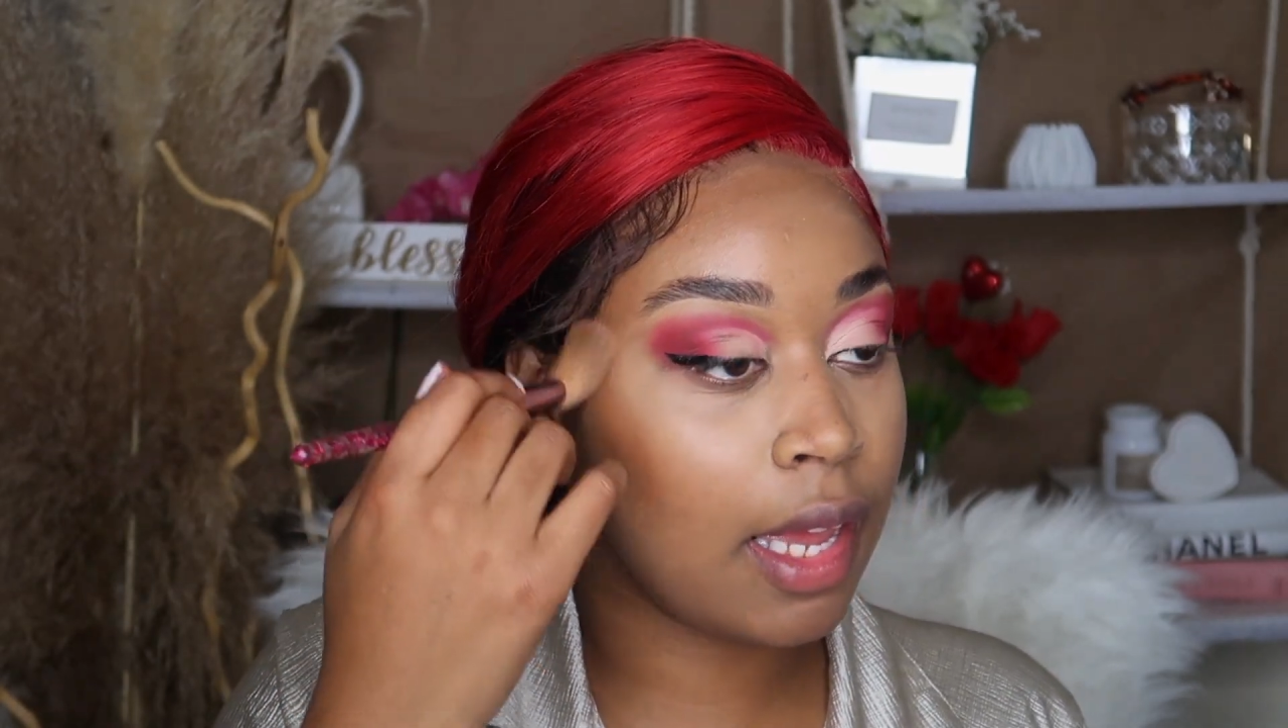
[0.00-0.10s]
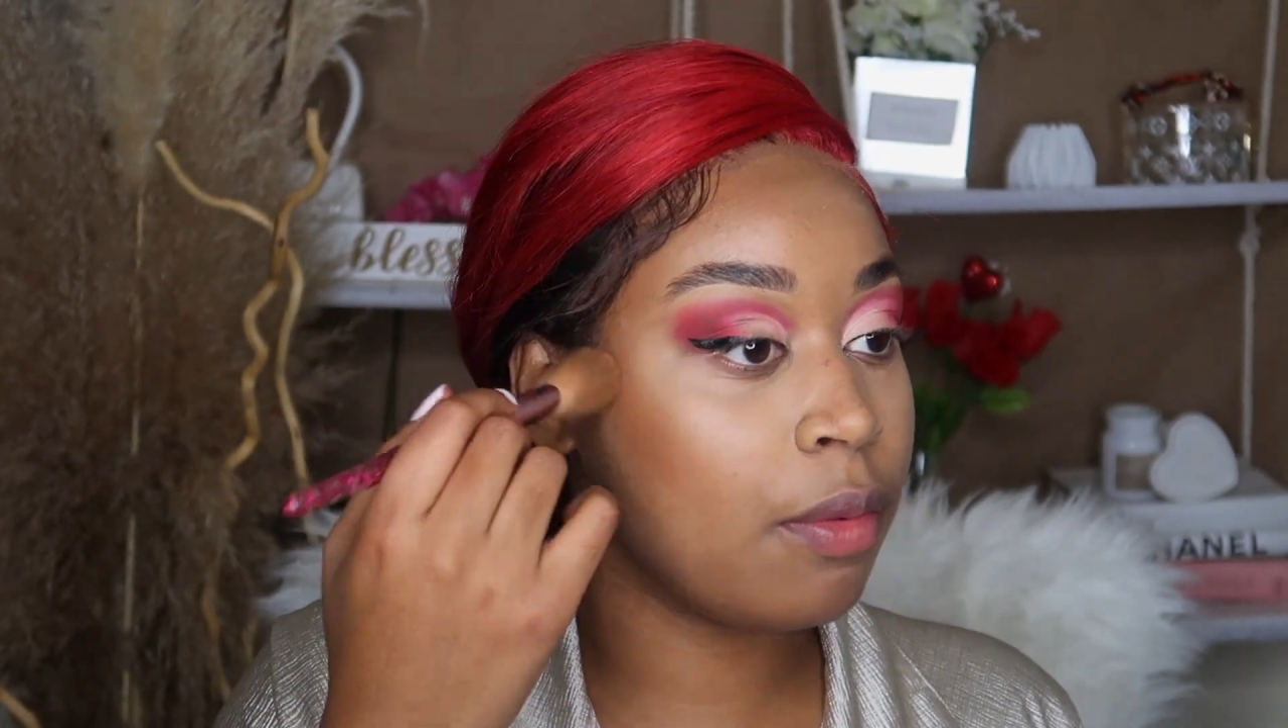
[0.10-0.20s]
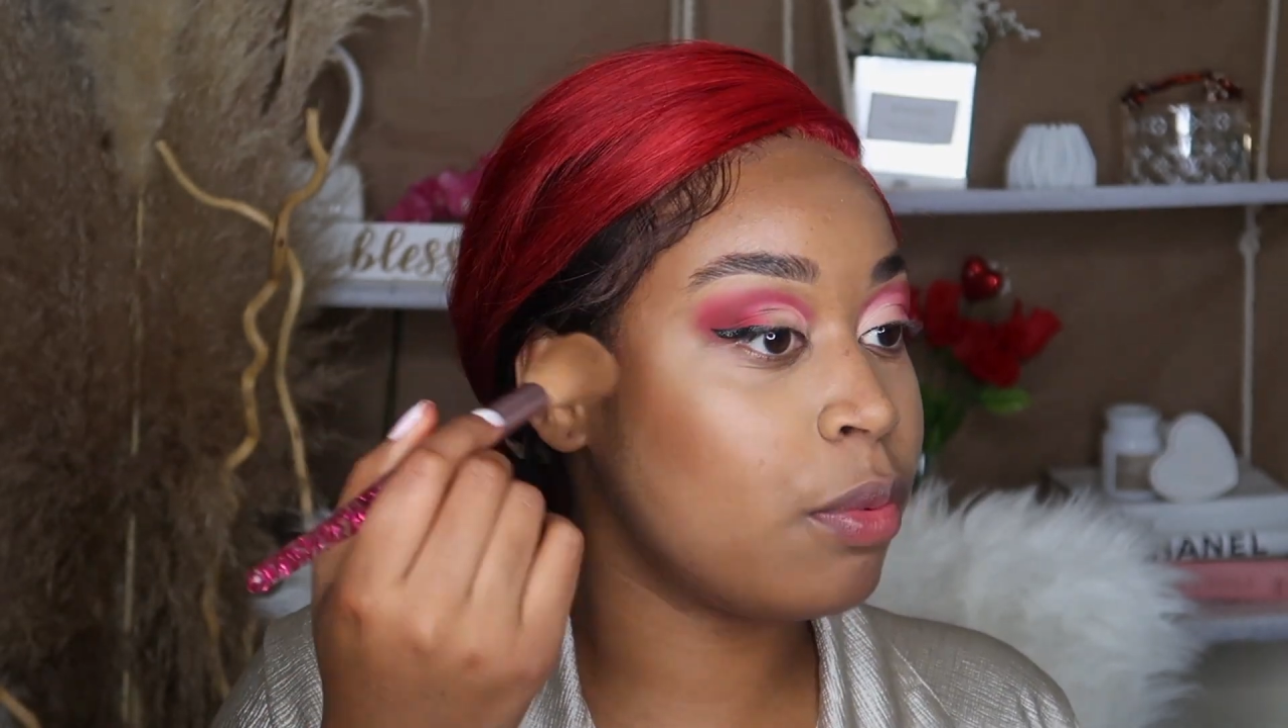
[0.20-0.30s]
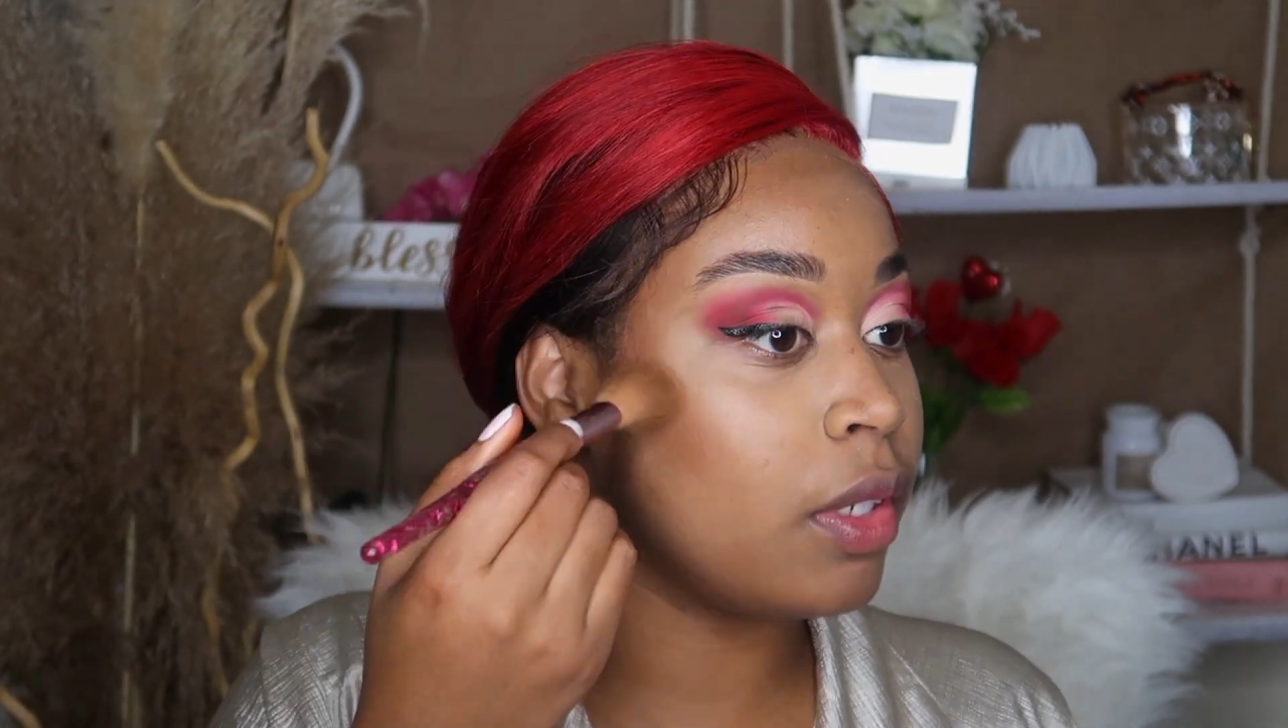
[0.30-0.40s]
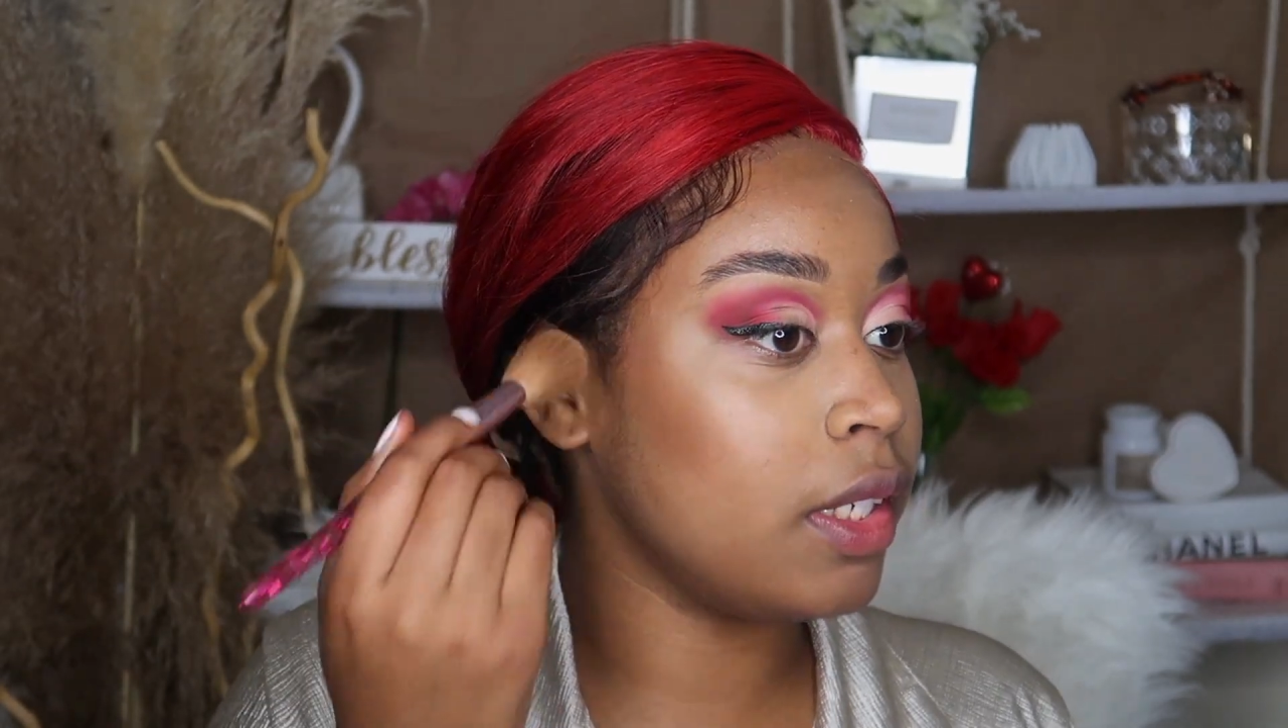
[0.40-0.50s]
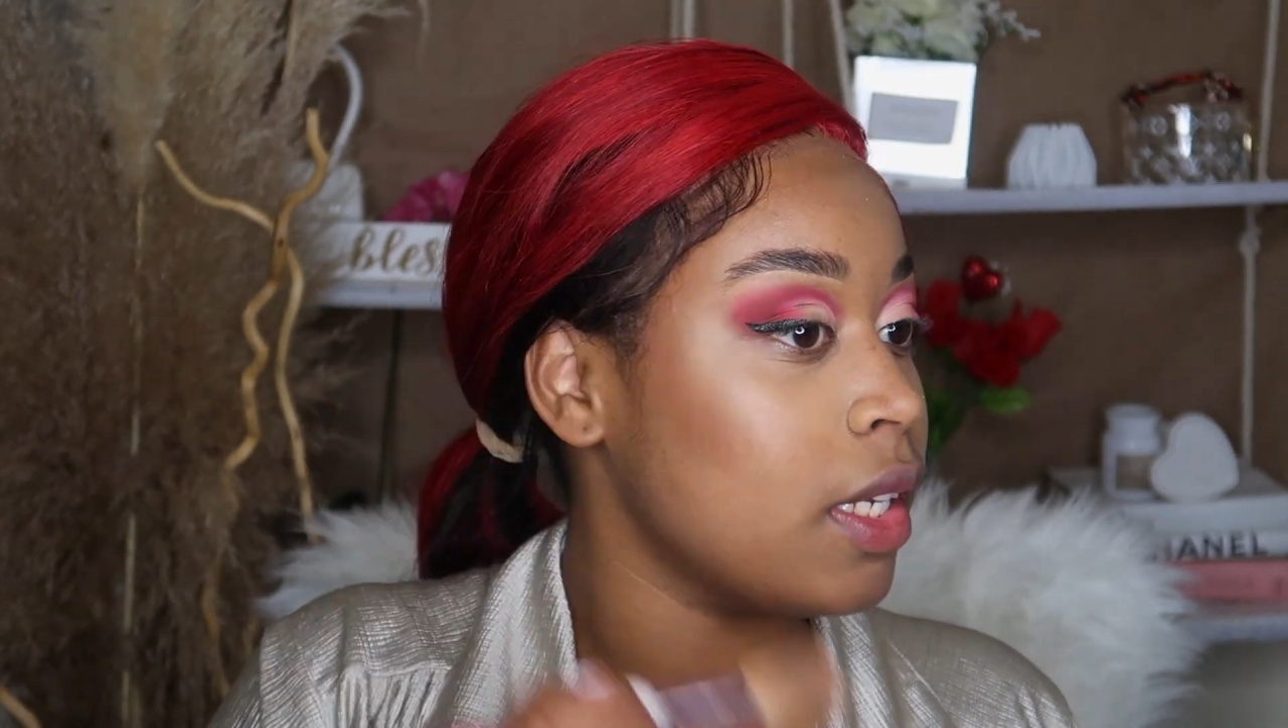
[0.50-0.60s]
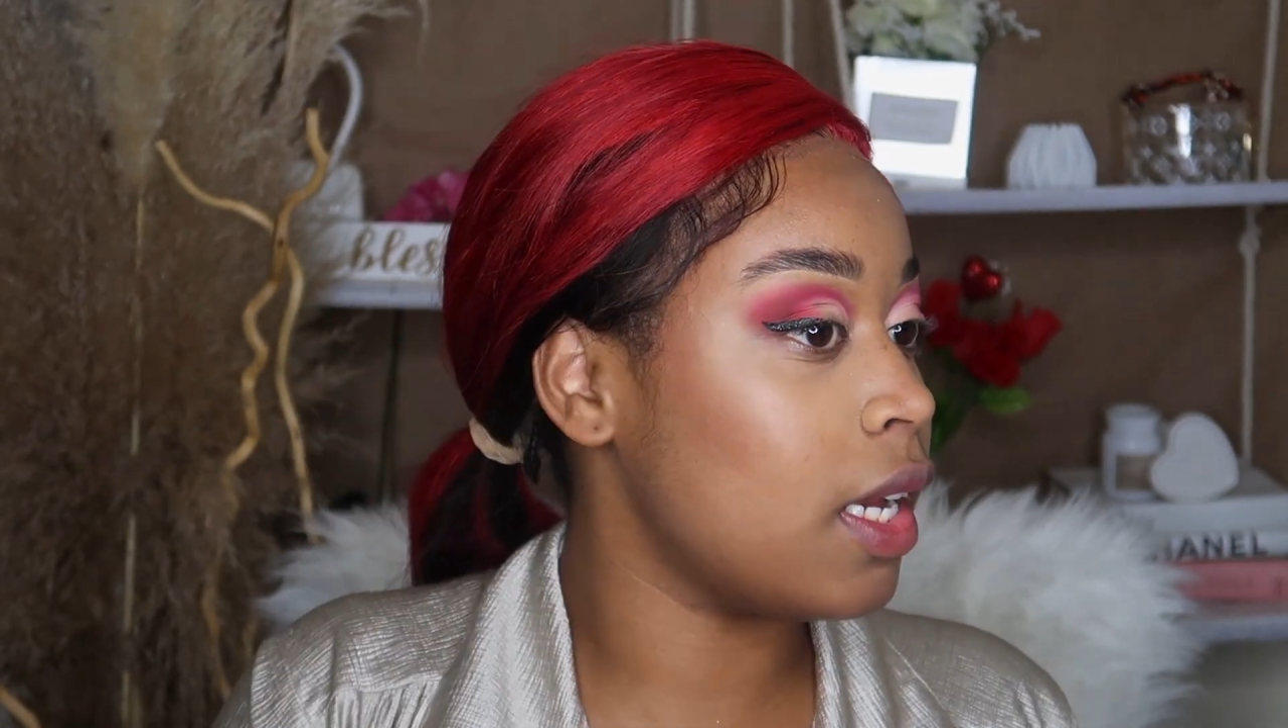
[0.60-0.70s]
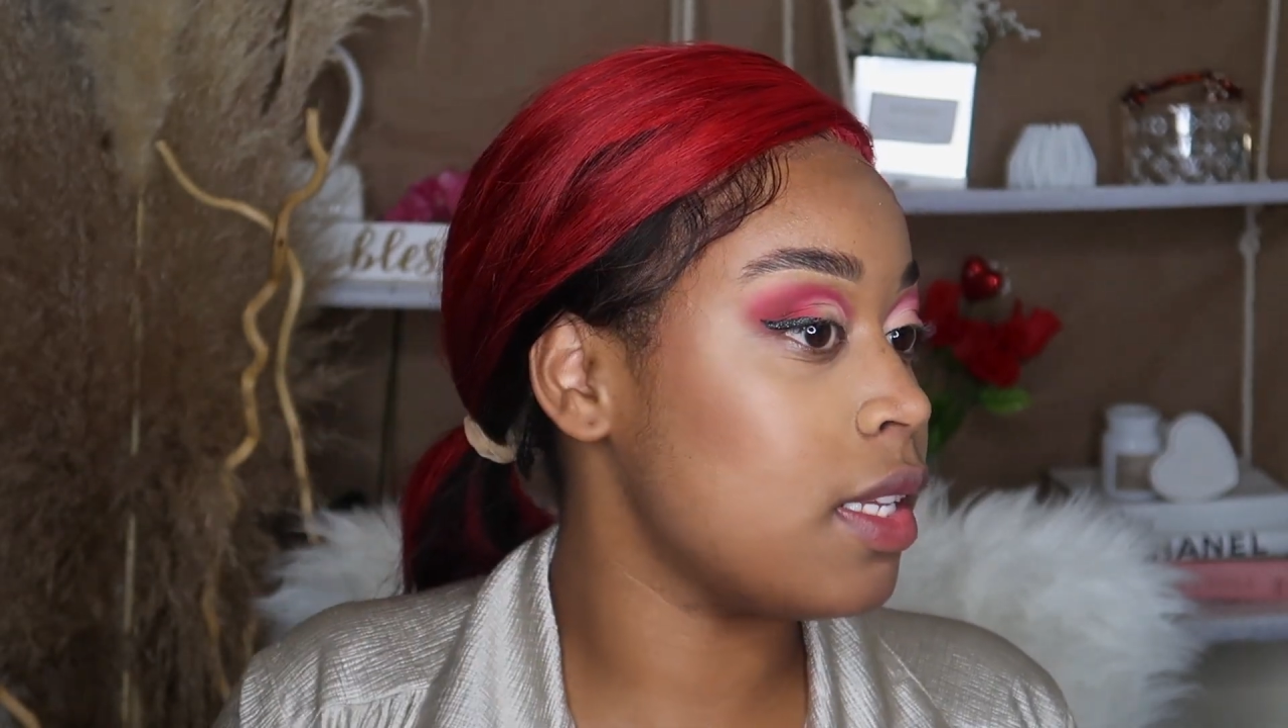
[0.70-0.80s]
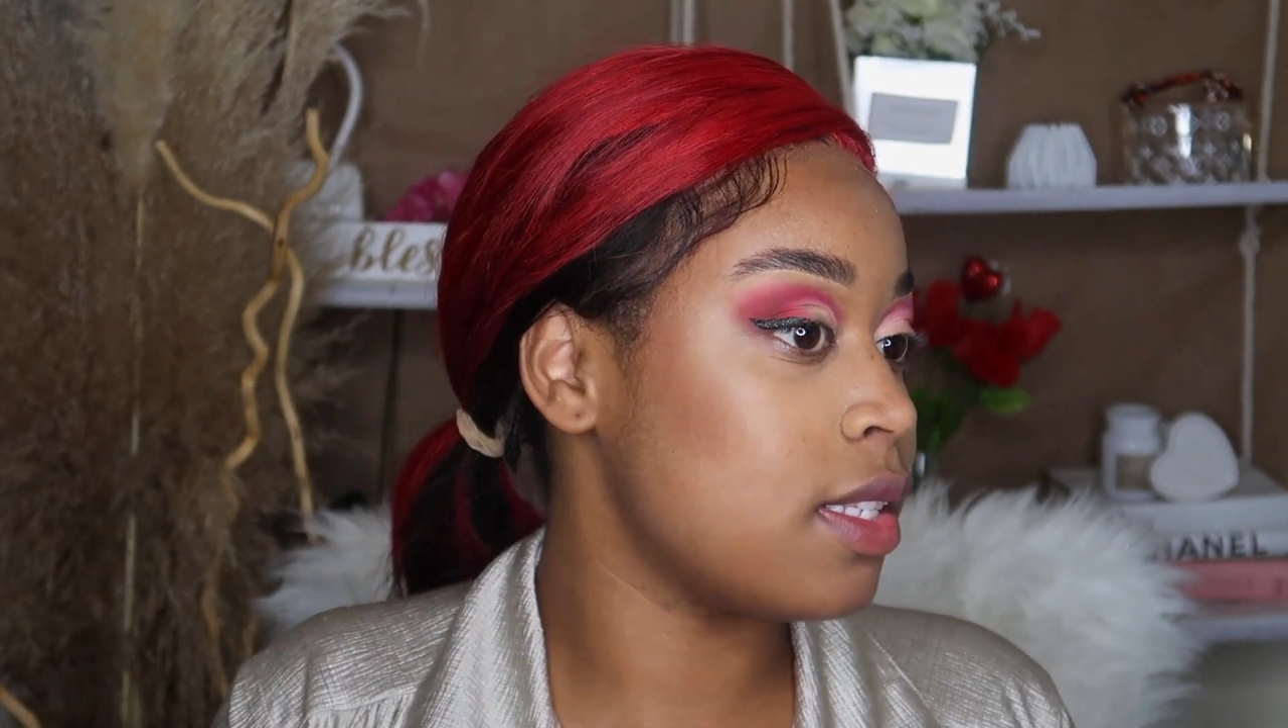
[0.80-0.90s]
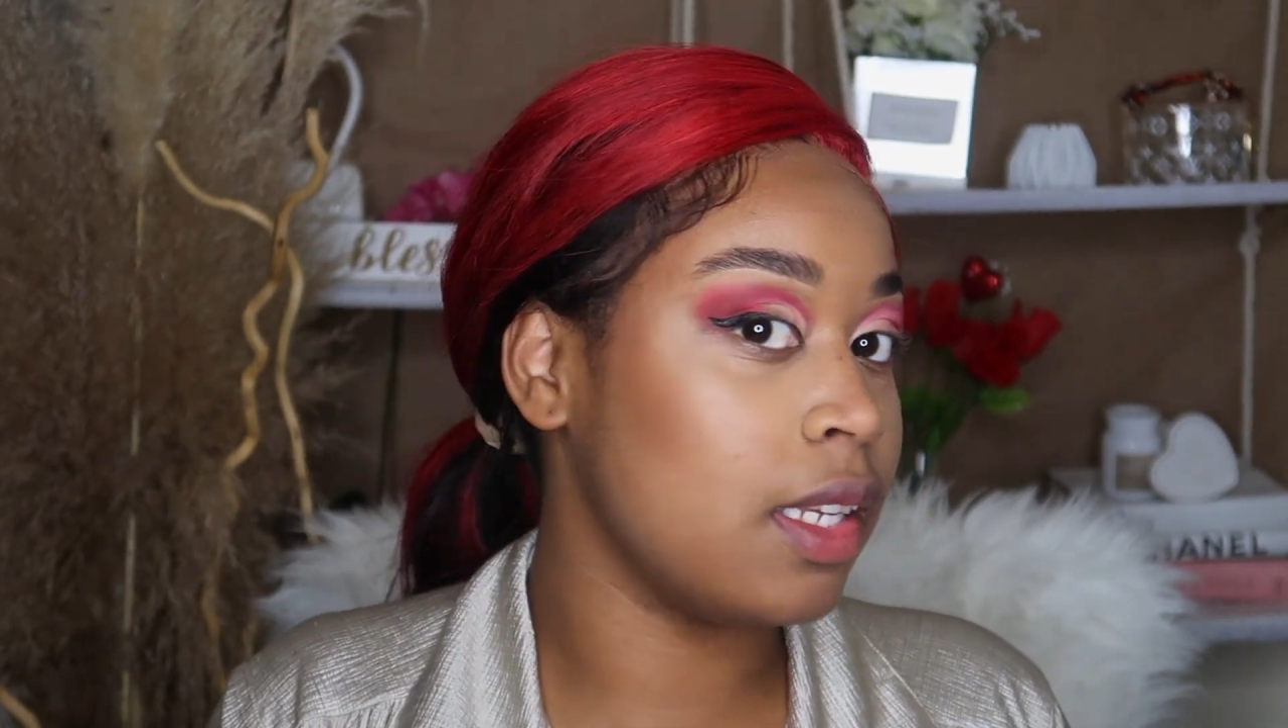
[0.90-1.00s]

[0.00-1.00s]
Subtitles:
really does